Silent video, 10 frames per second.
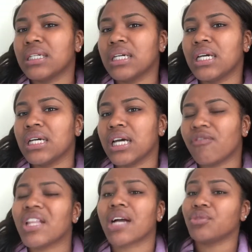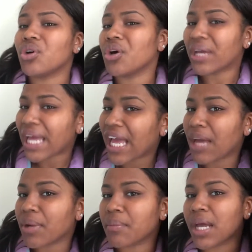I feel like I'm doing okay,
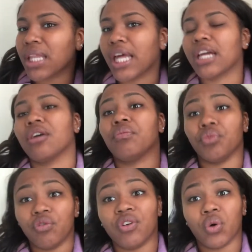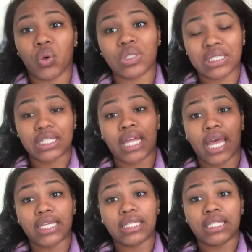but I'm not, like, moving on to
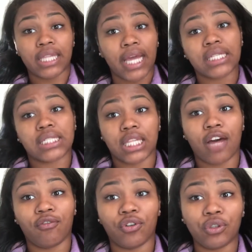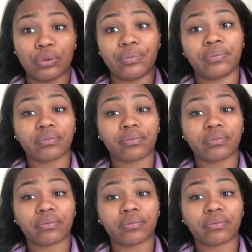that next level